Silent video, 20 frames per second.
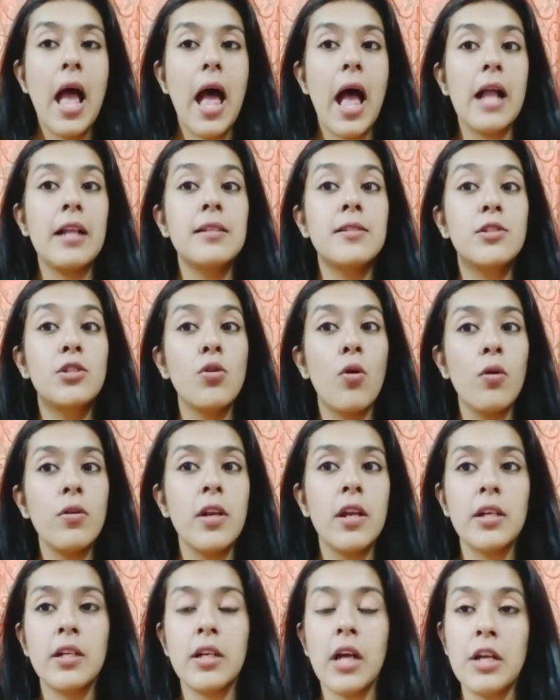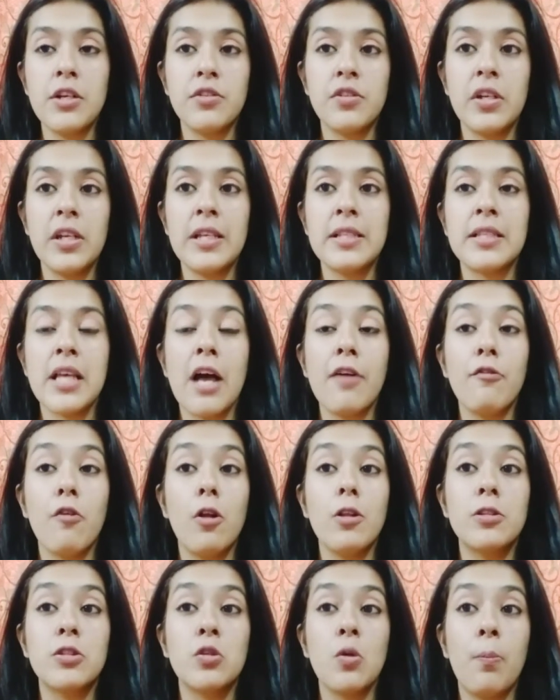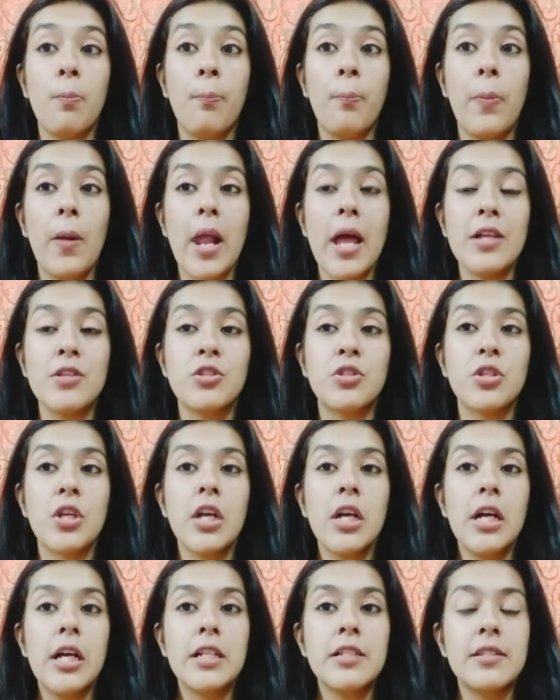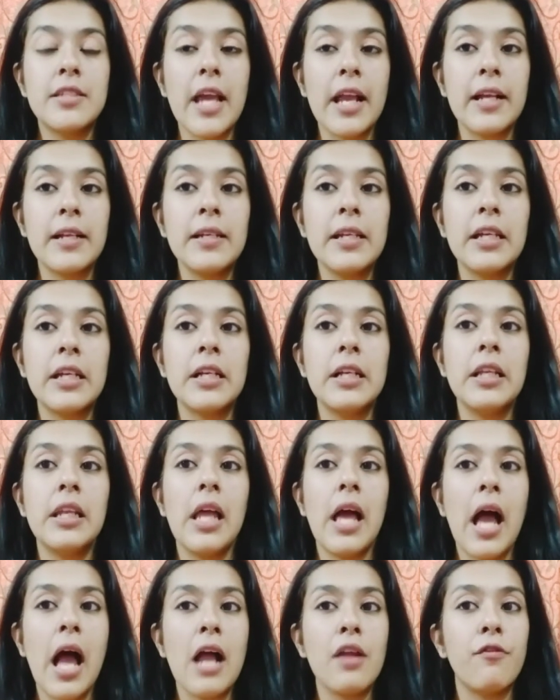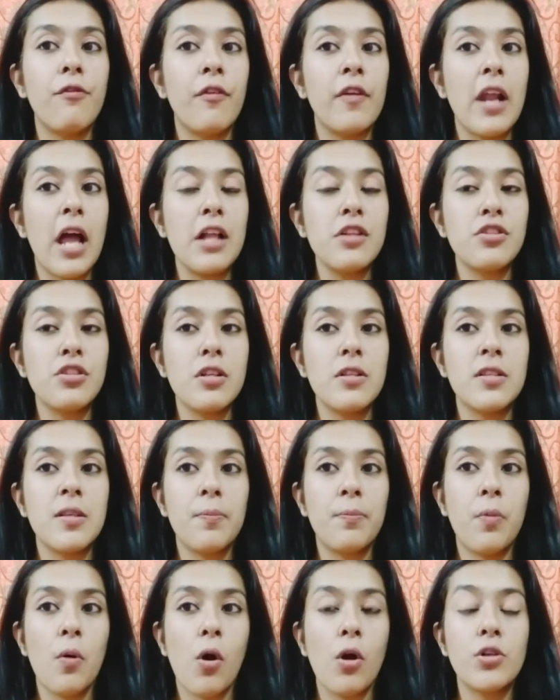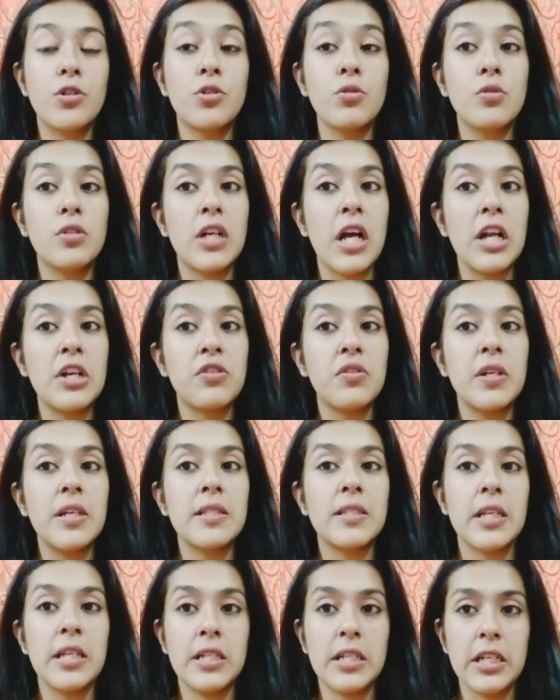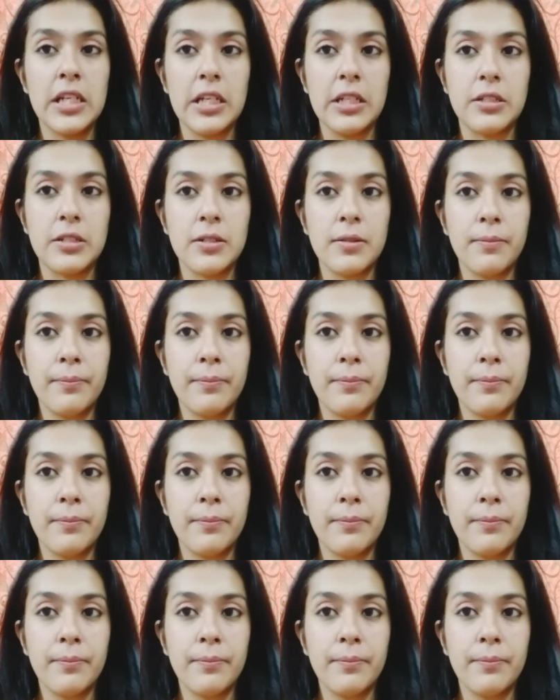and donor countries have also pledged technical and financial support to countries in need.